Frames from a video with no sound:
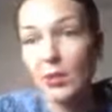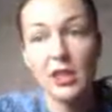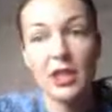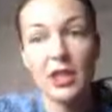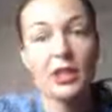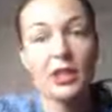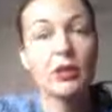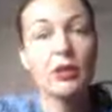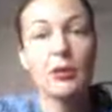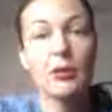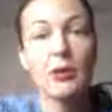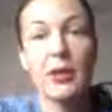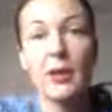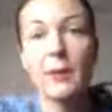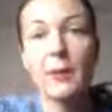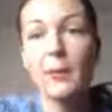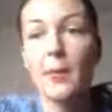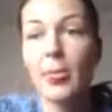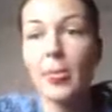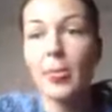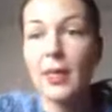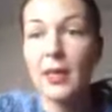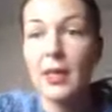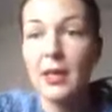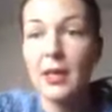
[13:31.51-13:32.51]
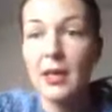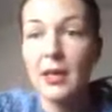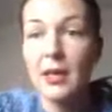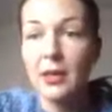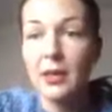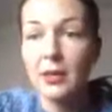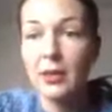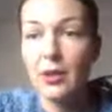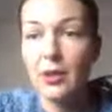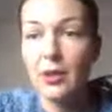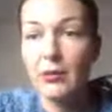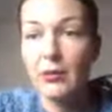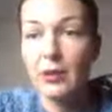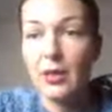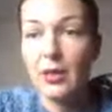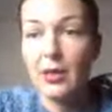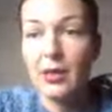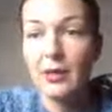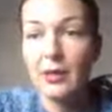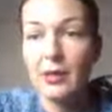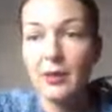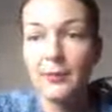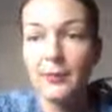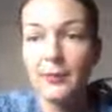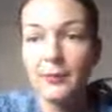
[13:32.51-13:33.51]
to a you know,
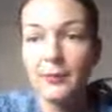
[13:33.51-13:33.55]
um, a